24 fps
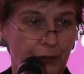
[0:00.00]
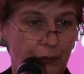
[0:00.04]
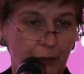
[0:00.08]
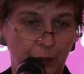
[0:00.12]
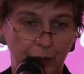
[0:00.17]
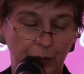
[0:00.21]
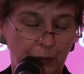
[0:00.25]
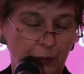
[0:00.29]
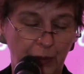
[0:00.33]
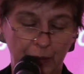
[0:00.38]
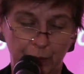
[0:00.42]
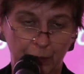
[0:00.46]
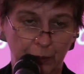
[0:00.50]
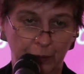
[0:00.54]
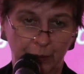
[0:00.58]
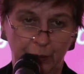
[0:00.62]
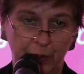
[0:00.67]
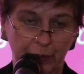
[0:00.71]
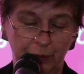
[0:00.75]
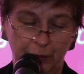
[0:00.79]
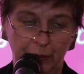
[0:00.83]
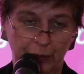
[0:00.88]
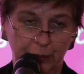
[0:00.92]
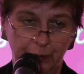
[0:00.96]

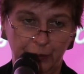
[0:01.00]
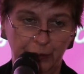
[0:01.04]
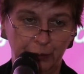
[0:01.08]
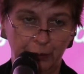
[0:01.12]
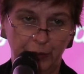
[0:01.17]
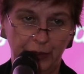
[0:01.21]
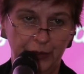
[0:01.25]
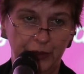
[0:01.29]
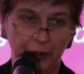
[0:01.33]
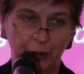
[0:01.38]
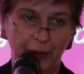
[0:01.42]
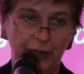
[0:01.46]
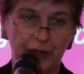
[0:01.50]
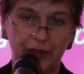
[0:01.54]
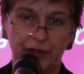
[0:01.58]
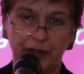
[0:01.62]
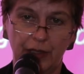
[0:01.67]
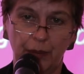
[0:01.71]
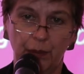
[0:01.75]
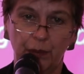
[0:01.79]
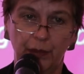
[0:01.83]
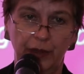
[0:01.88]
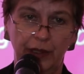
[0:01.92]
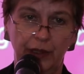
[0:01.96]
when you went
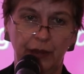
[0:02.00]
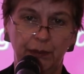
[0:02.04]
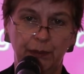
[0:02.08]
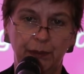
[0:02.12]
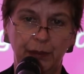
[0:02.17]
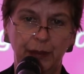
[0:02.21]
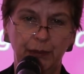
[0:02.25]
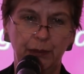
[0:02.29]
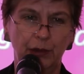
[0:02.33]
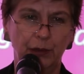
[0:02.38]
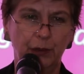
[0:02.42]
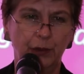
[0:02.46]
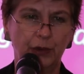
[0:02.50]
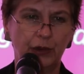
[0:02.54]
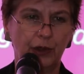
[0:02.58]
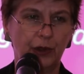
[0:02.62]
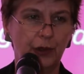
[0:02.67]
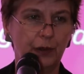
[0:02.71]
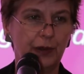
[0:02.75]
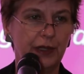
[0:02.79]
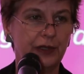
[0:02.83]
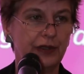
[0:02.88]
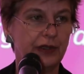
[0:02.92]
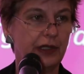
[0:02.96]
somewhere, people would
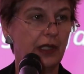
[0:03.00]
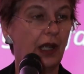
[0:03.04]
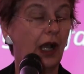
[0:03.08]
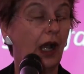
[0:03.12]
always say,